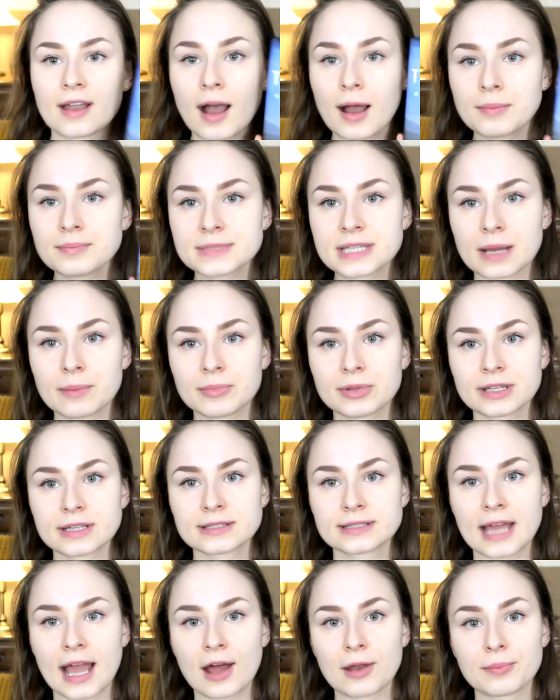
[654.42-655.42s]
Come
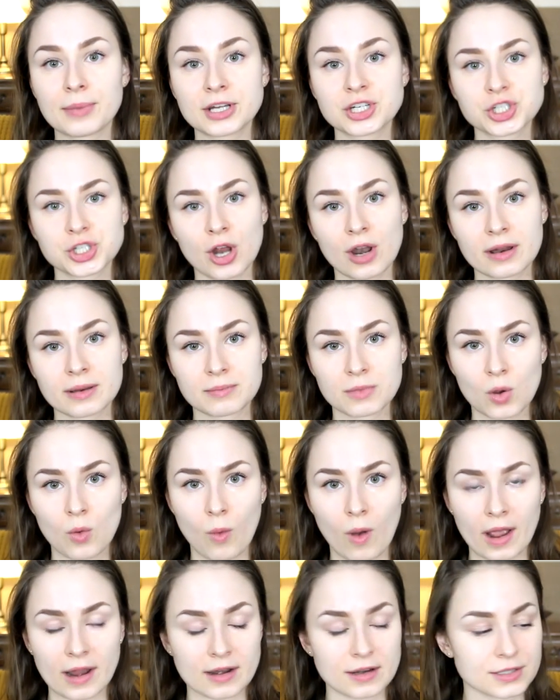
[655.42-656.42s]
Tumbling Down by Seanan
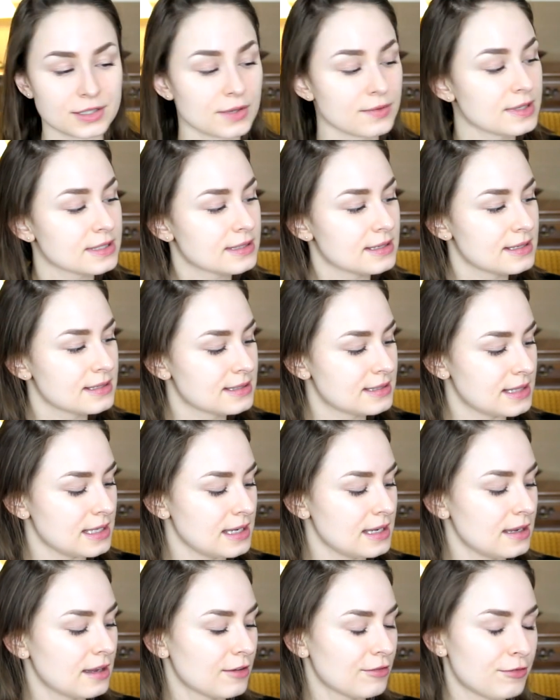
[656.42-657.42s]
McGuire. So this is
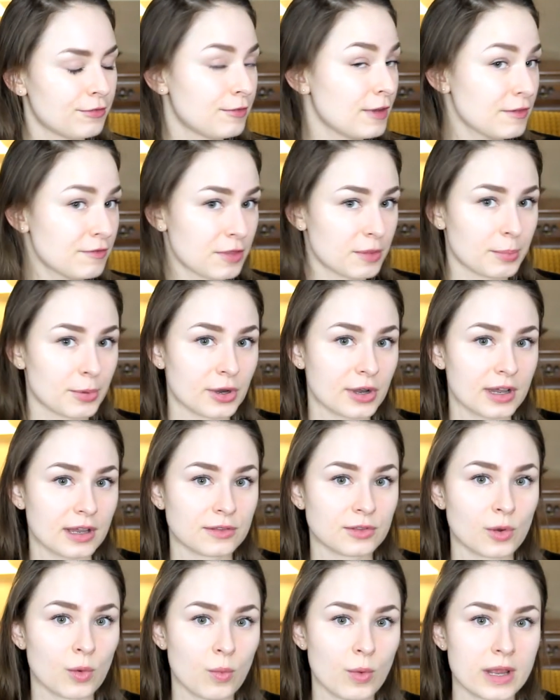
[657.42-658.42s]
the fifth book
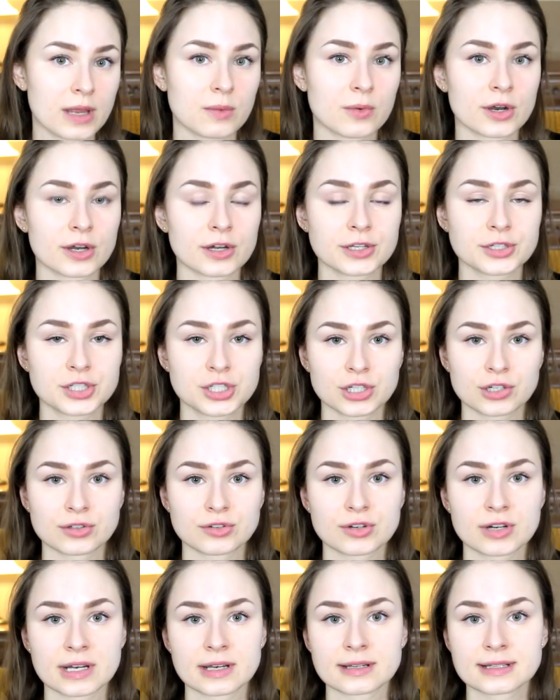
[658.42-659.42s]
in the Wayward
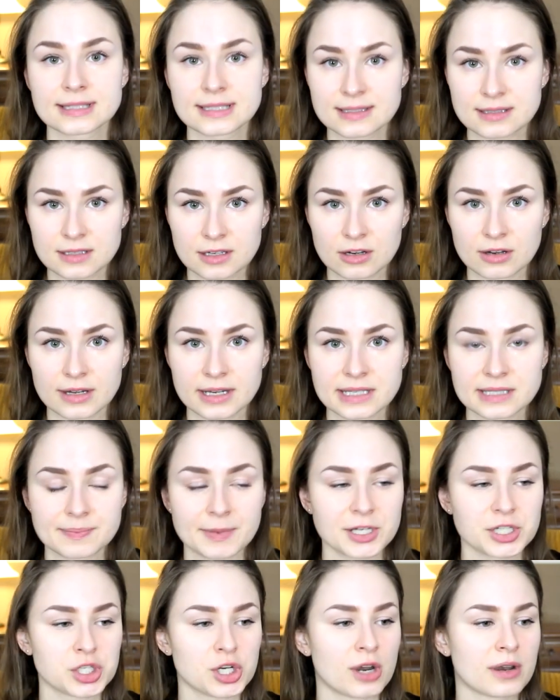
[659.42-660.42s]
Children series
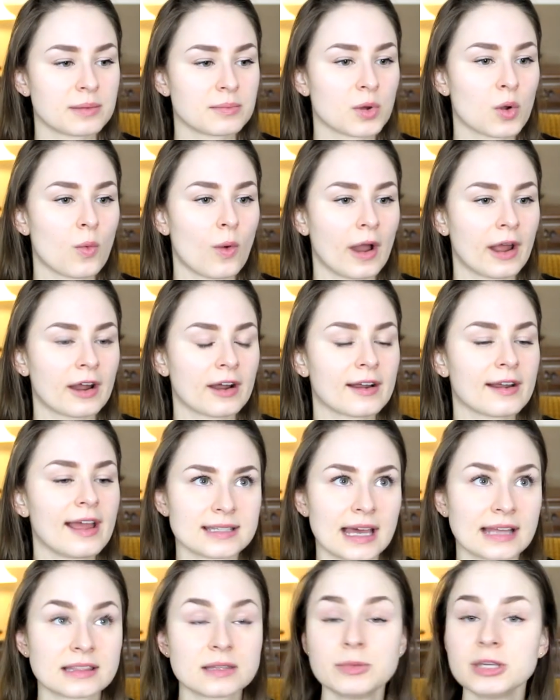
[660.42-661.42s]
by Seanan McGuire.
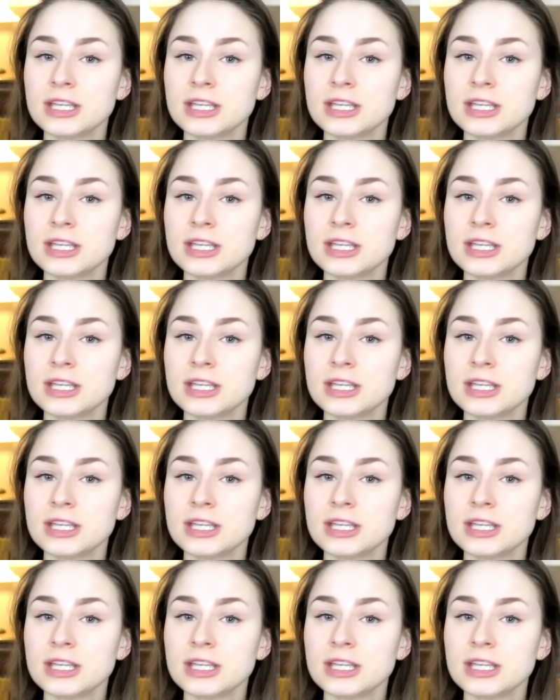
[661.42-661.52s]
At the